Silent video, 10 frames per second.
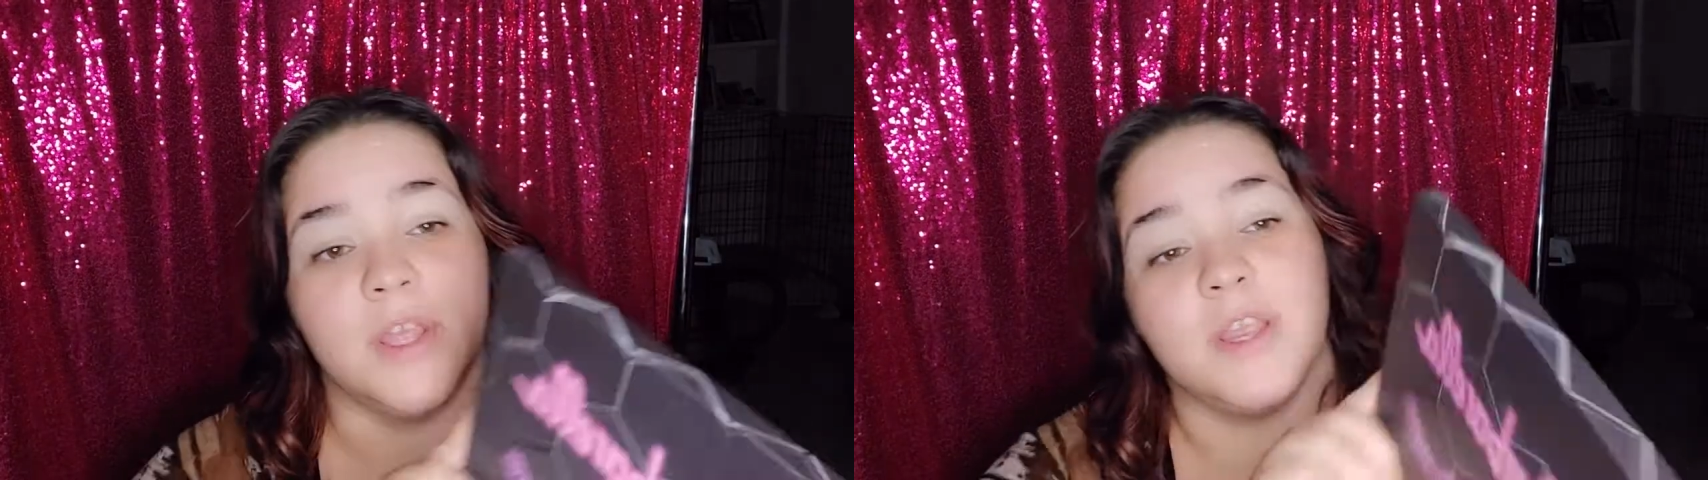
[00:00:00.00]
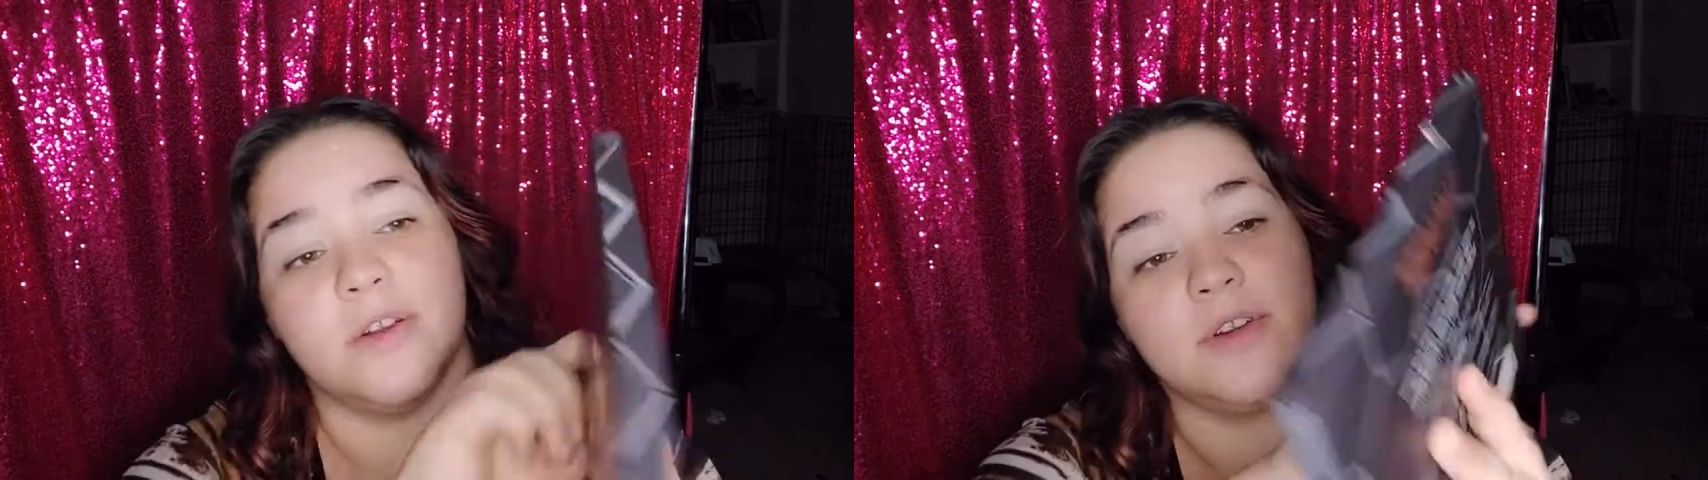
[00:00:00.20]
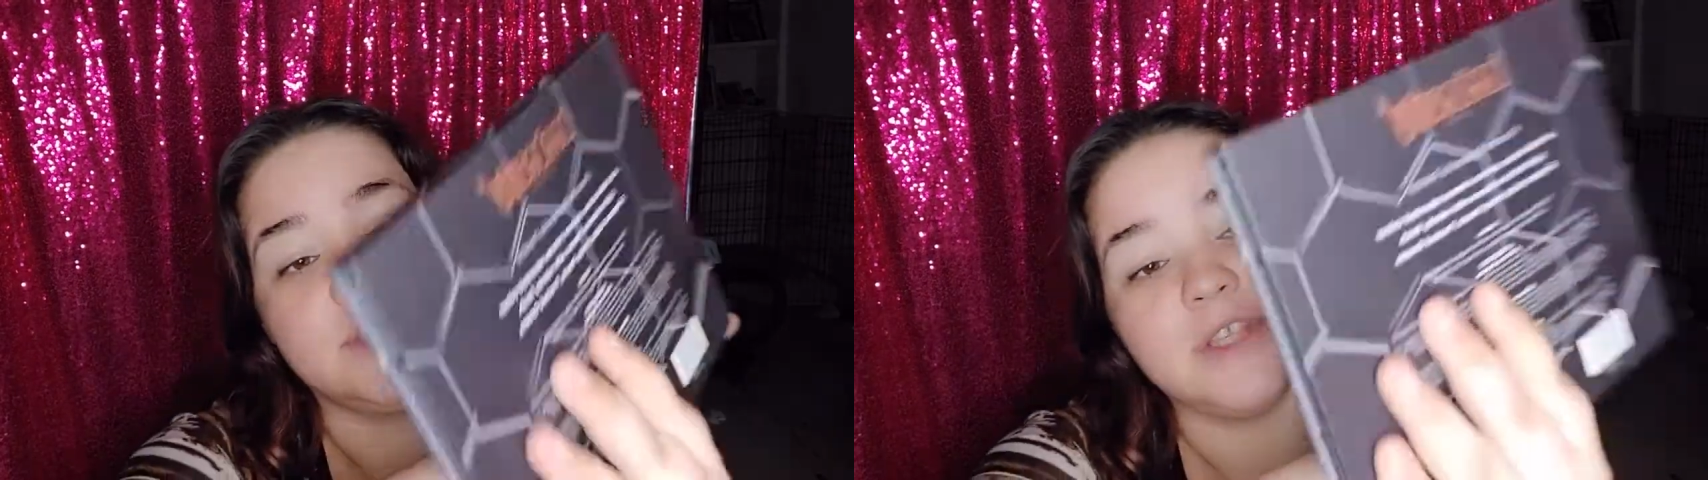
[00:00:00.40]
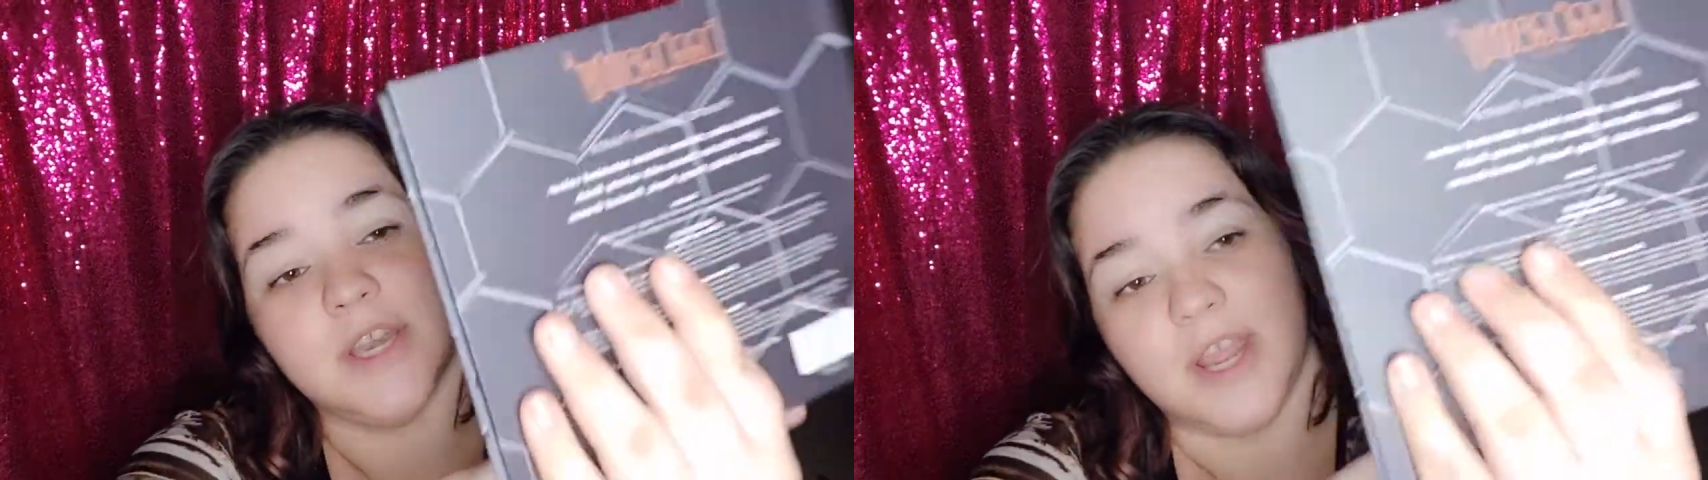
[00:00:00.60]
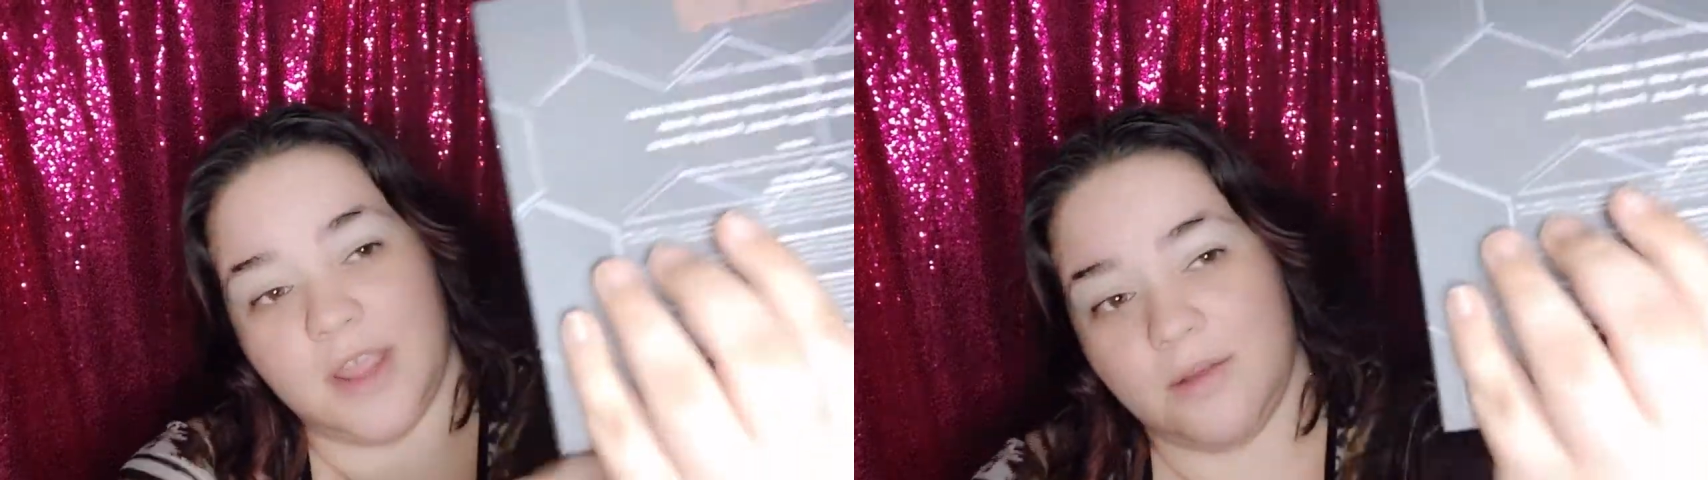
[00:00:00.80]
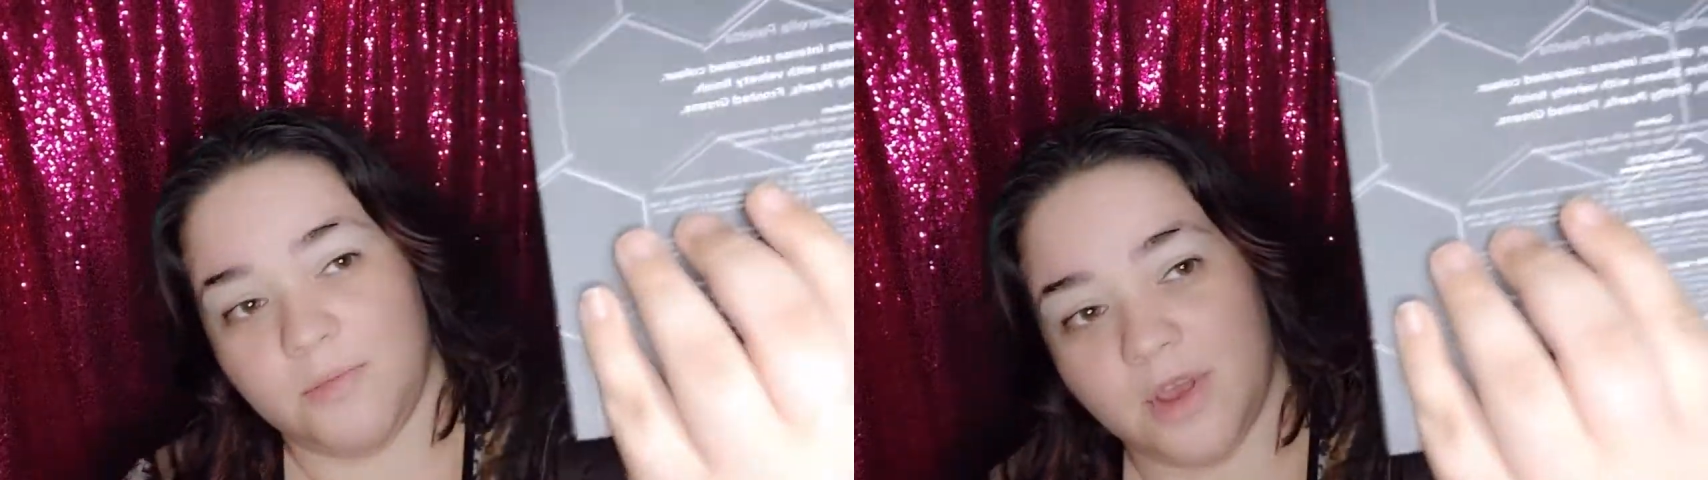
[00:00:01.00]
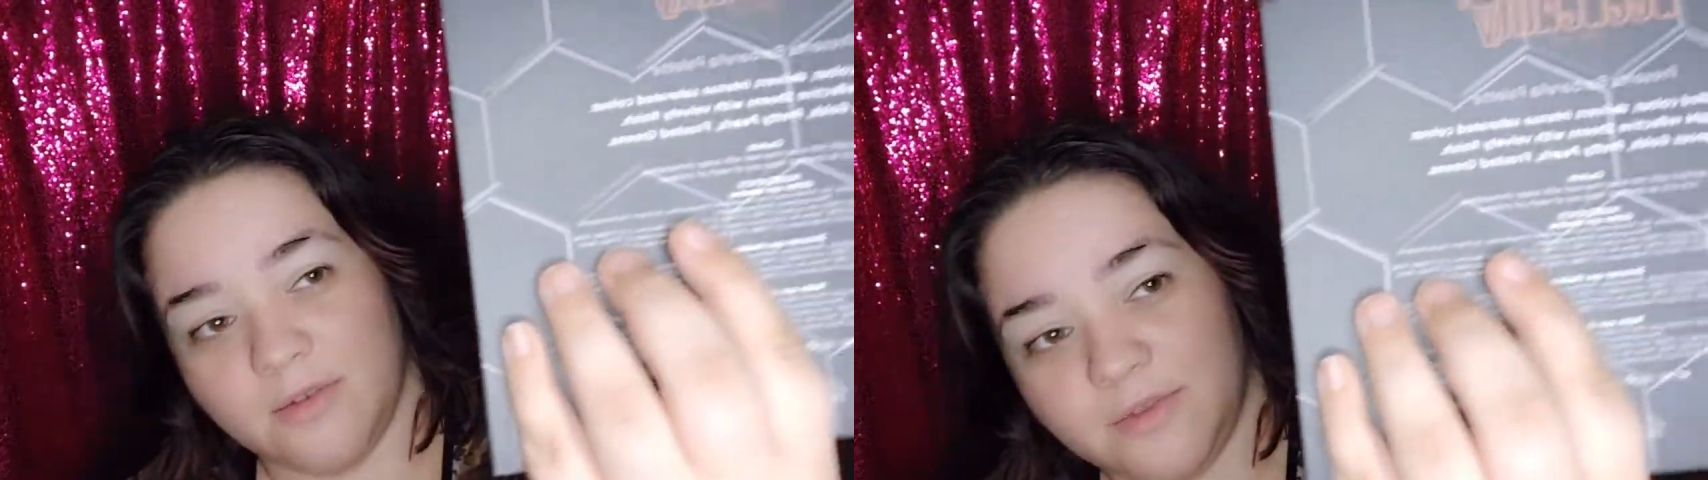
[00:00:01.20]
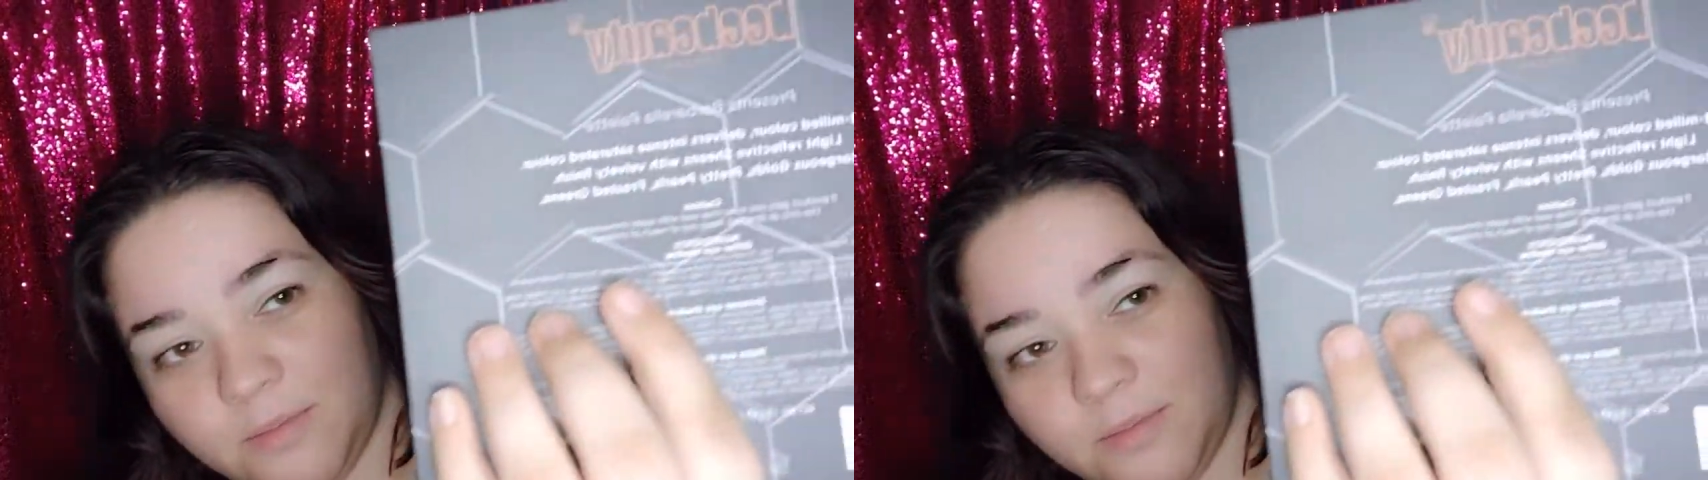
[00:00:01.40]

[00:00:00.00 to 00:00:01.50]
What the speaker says: Here is the name of the